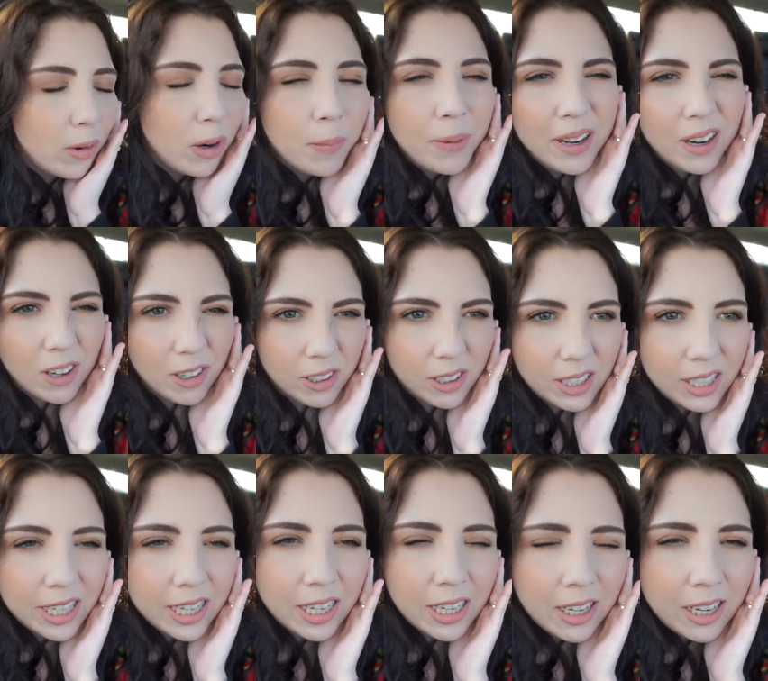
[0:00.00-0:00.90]
We're a bit
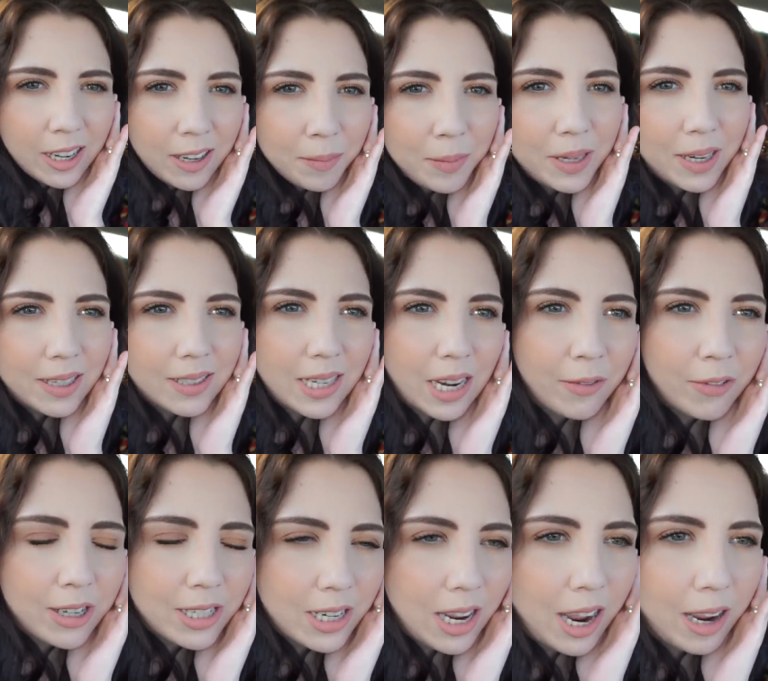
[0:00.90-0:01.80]
early because
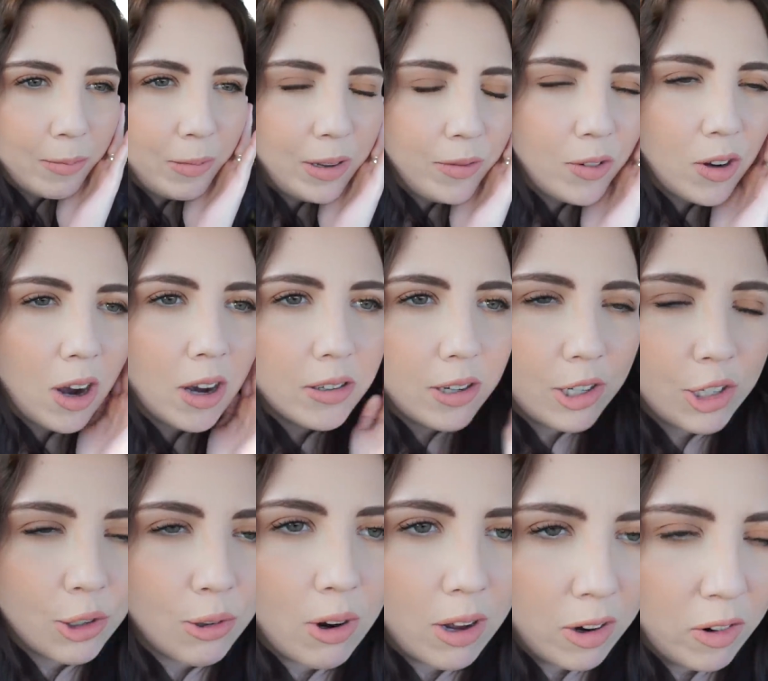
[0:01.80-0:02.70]
every time we've gone
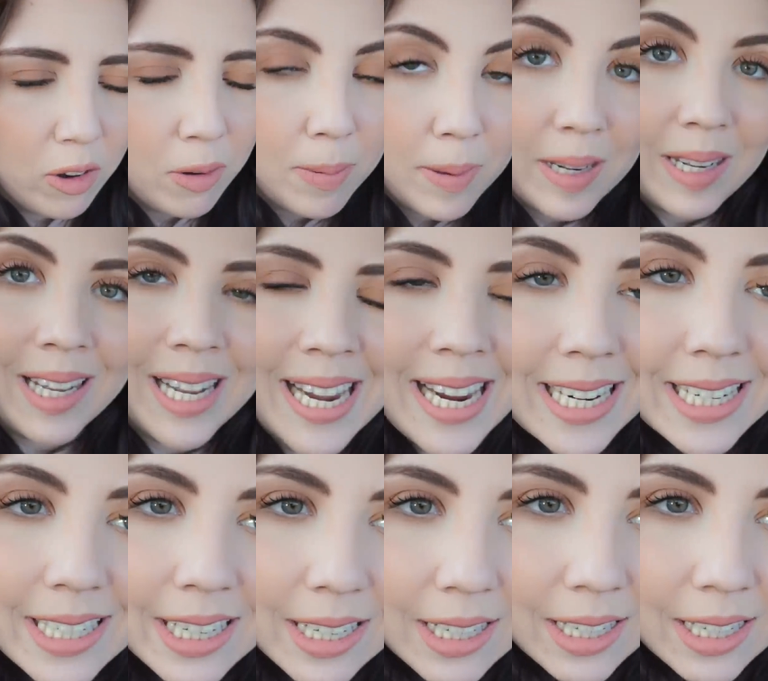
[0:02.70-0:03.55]
to Toronto, we've been late.